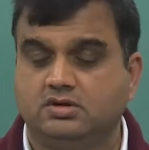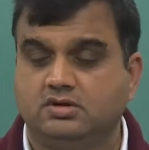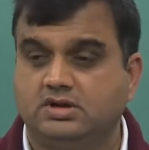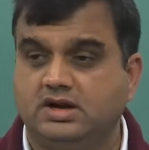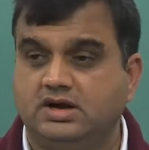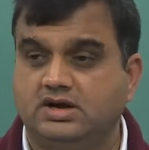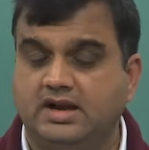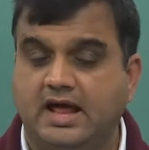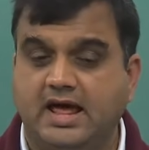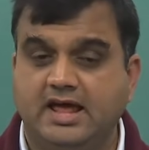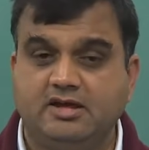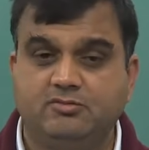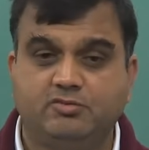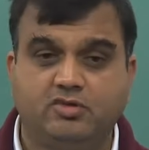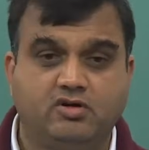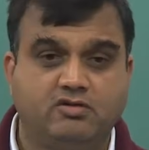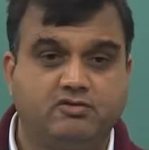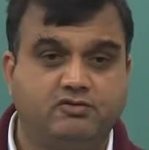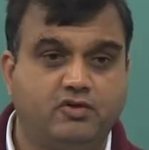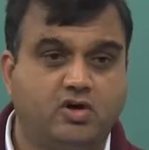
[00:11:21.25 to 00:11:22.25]
the type
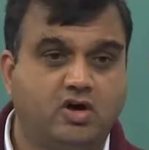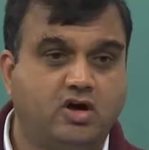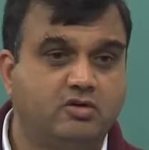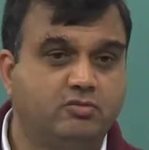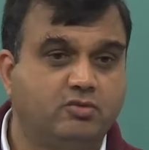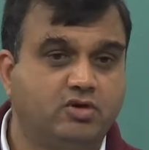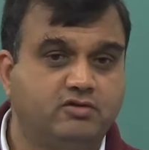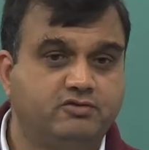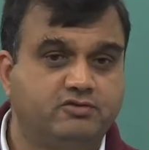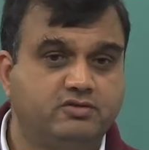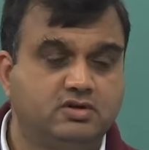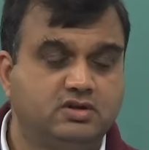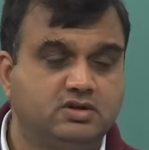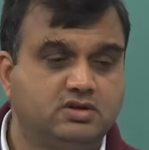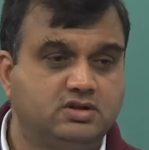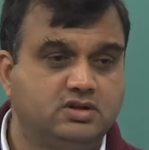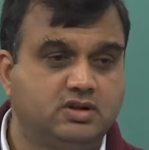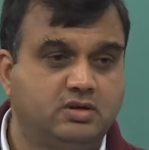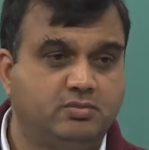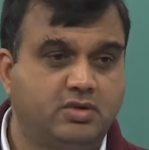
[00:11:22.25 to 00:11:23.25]
or form of
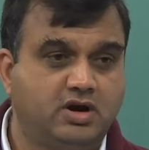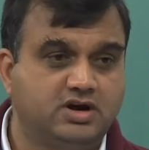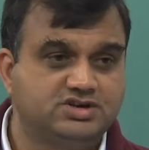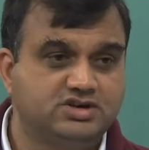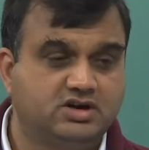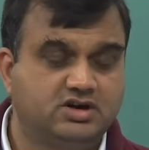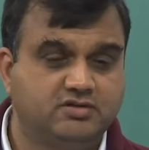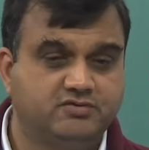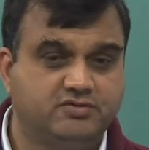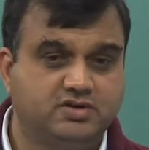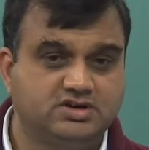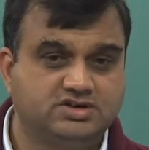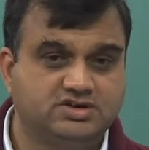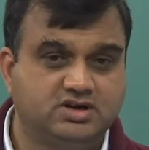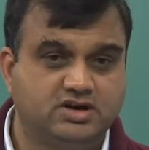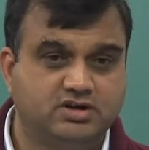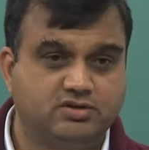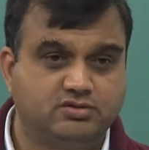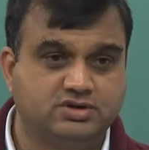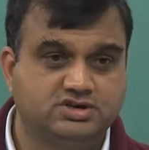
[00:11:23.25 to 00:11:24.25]
the partial
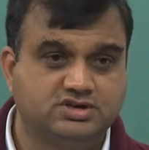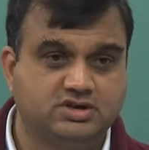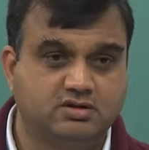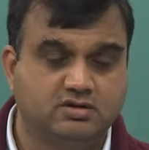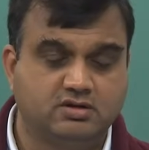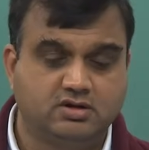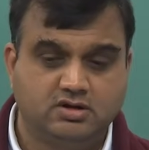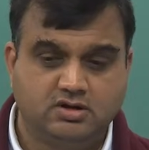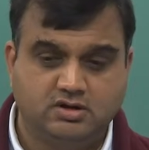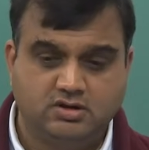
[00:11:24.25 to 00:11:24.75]
differential equation,